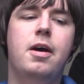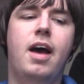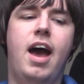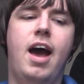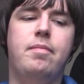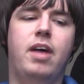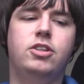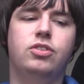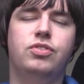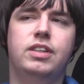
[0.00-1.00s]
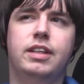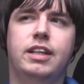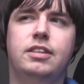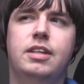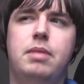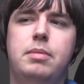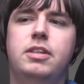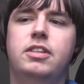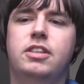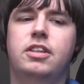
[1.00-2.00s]
Um, I just feel like they maybe
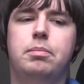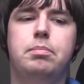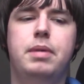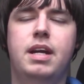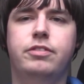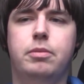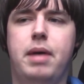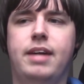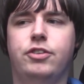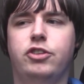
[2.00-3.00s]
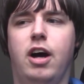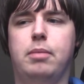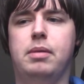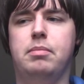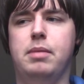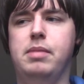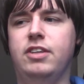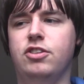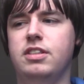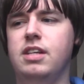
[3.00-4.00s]
could have done a bit of a better job at maybe
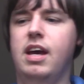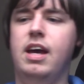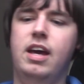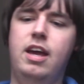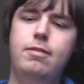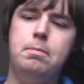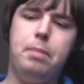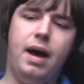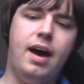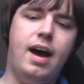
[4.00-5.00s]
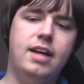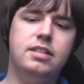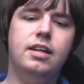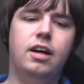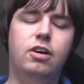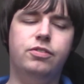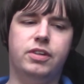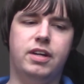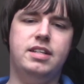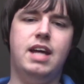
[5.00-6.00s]
just even passing
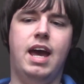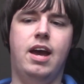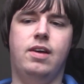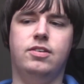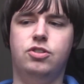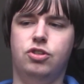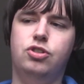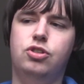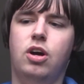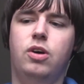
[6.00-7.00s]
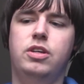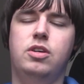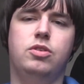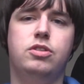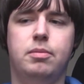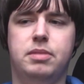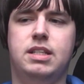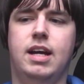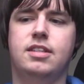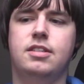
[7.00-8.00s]
over a town to just show you some
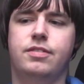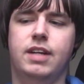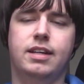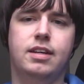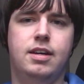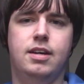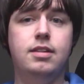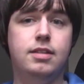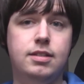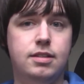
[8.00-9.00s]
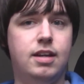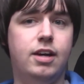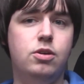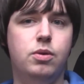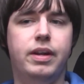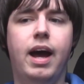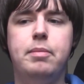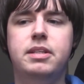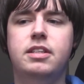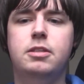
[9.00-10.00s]
sense of like, this is who
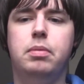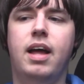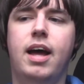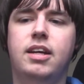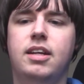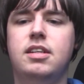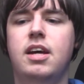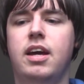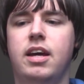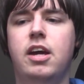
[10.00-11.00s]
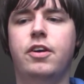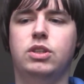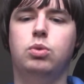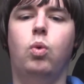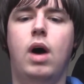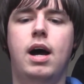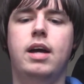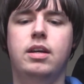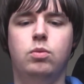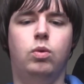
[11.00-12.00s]
inhabits this planet, here's why
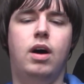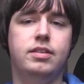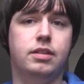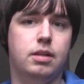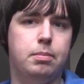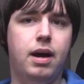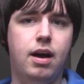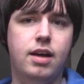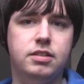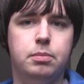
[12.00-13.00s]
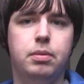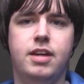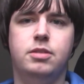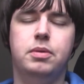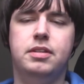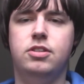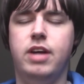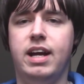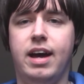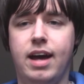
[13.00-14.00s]
it was in the past a place where the
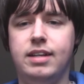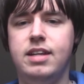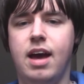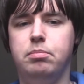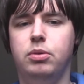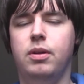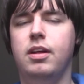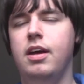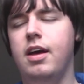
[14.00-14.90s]
Jedi had a temple.